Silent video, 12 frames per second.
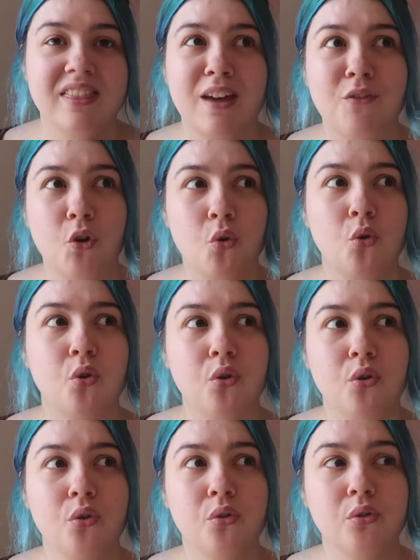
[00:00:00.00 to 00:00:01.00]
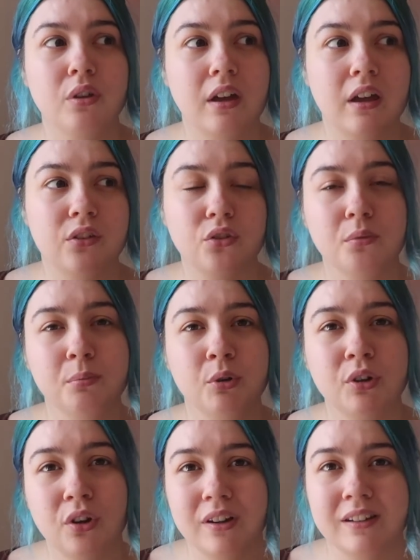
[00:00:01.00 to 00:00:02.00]
They've all at some
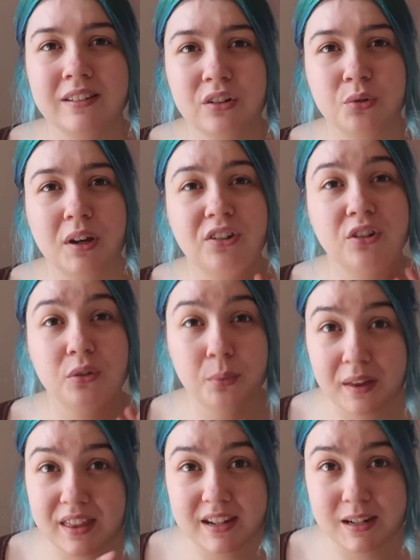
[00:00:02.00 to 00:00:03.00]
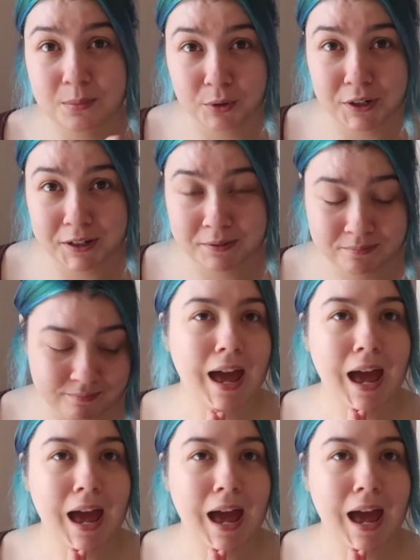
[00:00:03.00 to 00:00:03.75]
point got into situations where they need money.